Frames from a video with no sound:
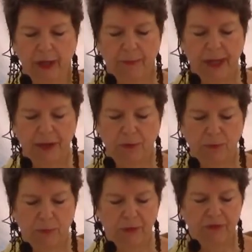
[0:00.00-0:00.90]
Michael
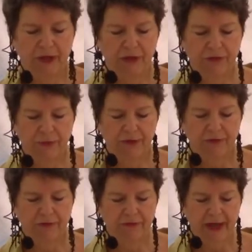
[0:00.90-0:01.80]
will present to us
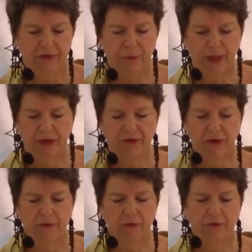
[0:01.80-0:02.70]
a fast-paced
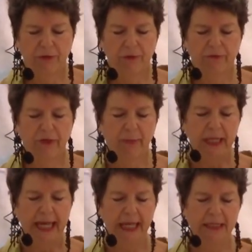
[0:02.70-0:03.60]
overview of the
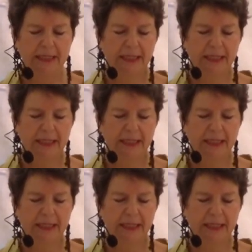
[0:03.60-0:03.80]
plant,